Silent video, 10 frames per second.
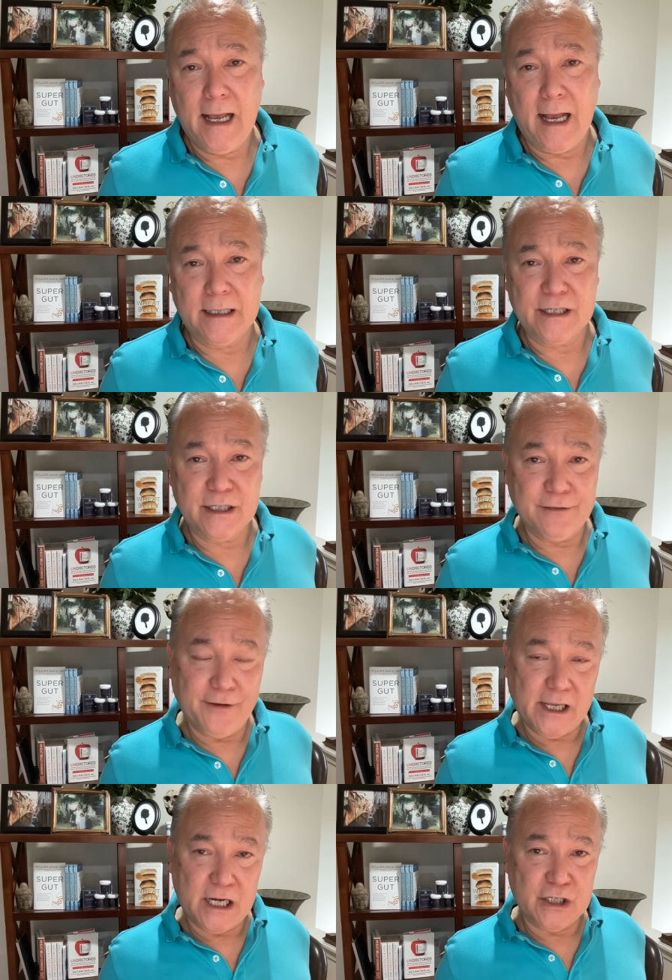And
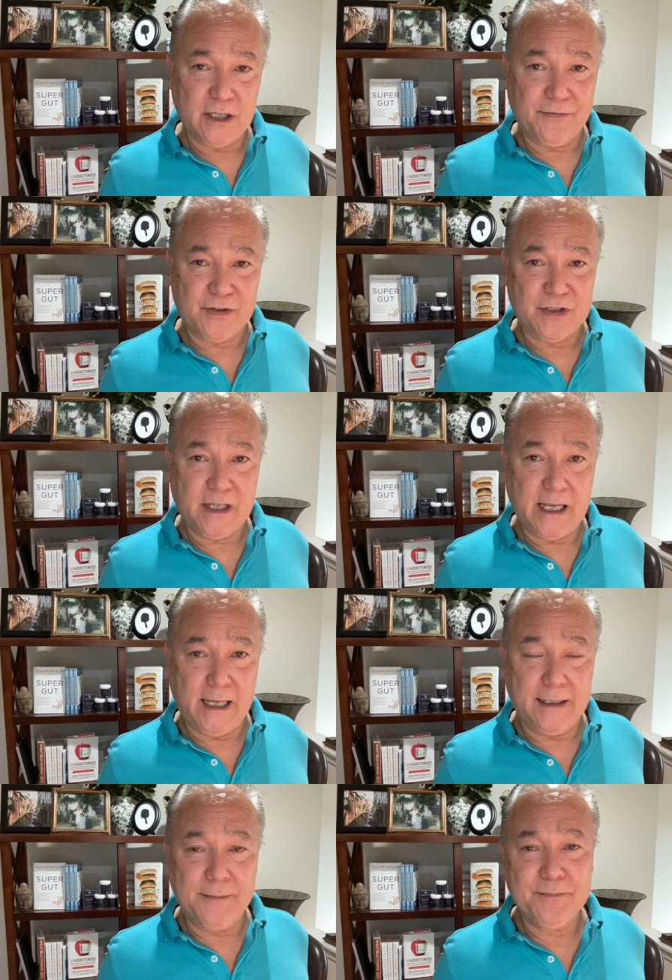acidification of the
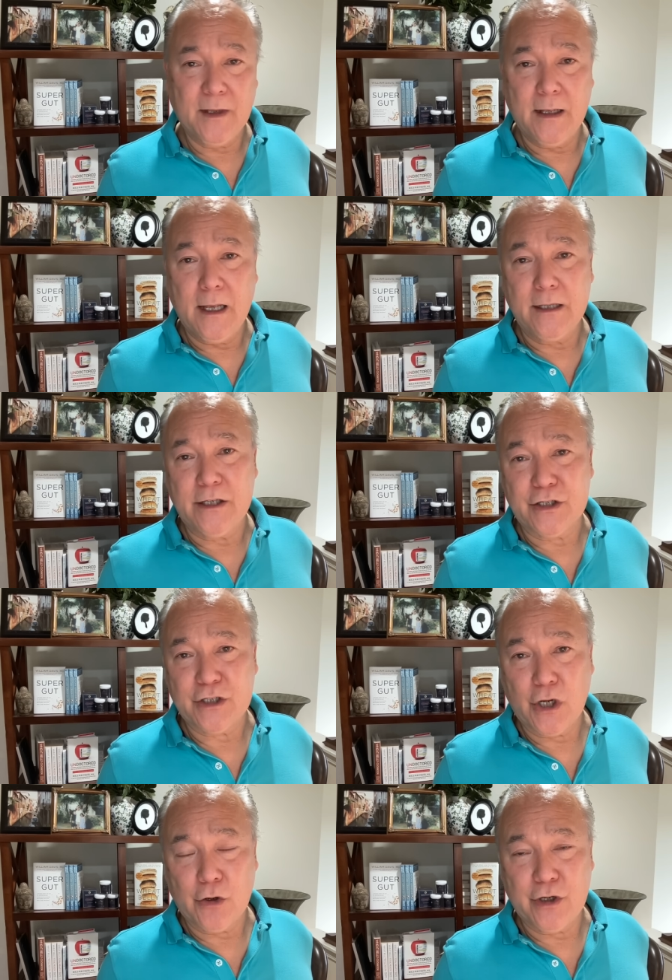skin
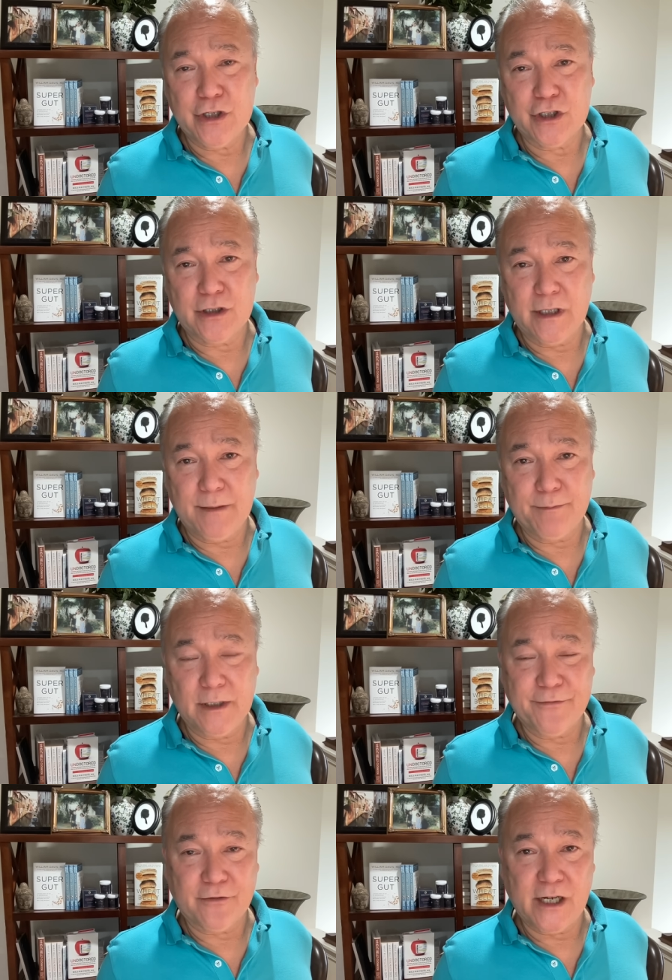discourages the
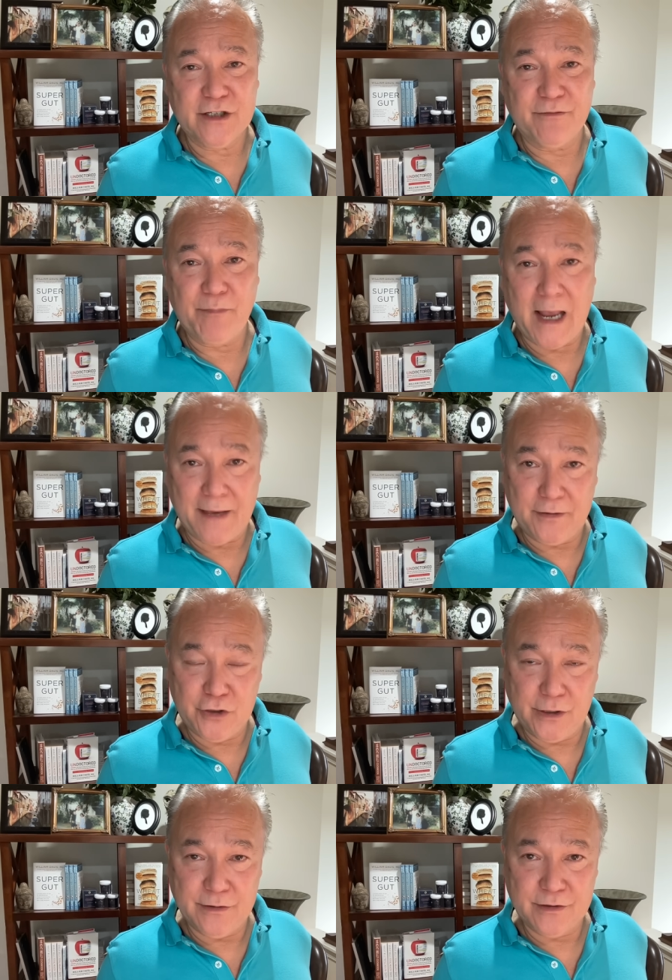proliferation of
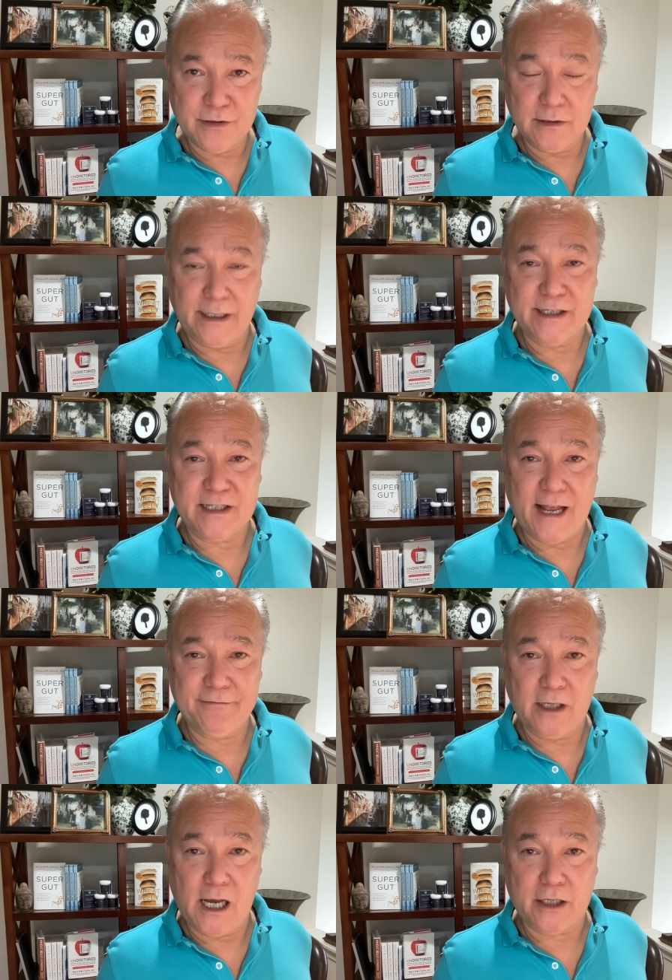pathogens like
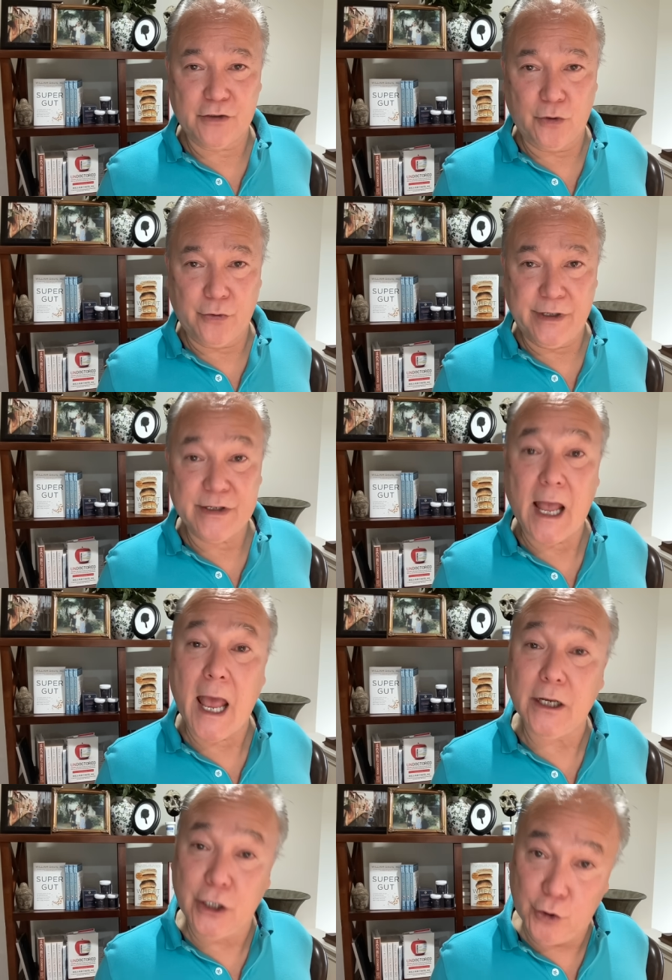Staphylococcus aureus
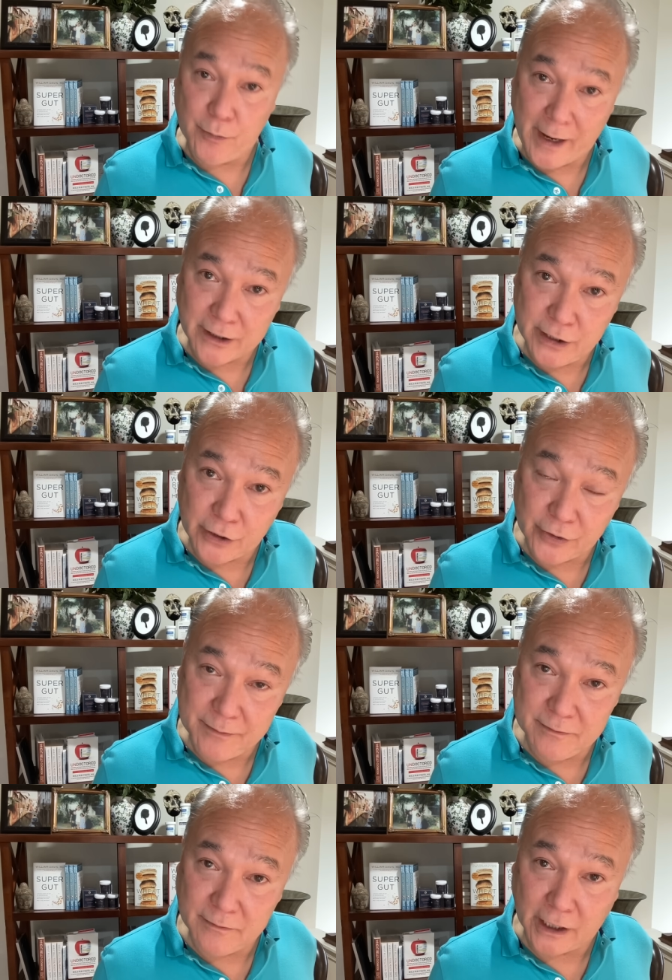and
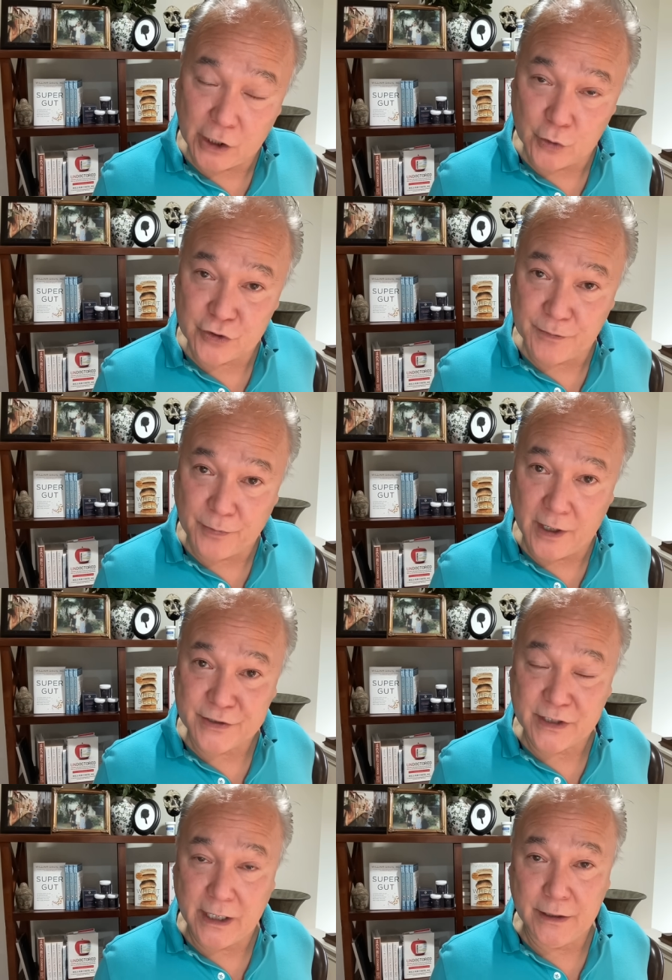Cutibacterium that goes to the
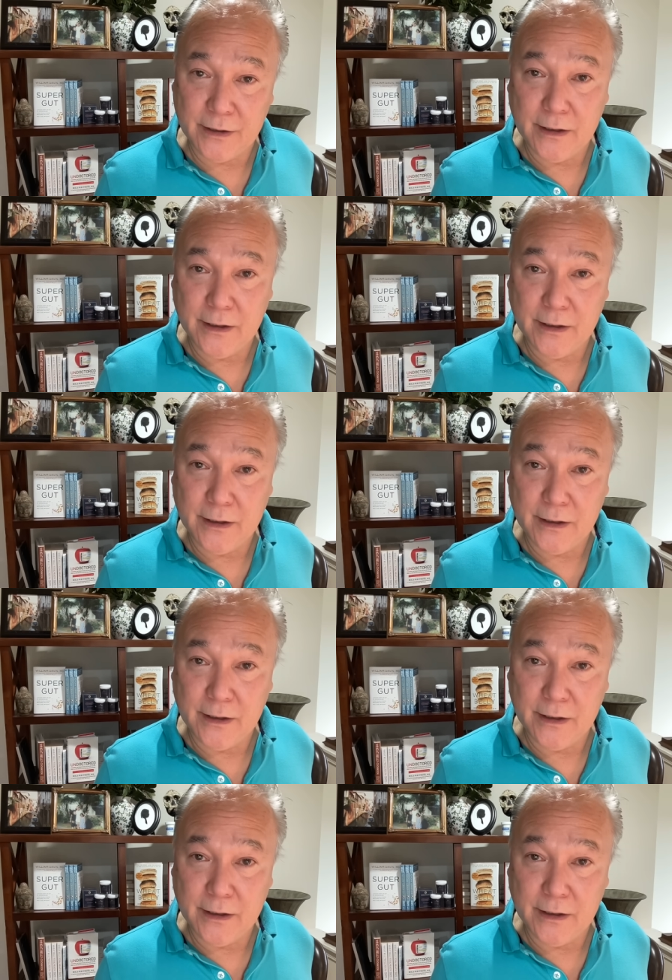prostate,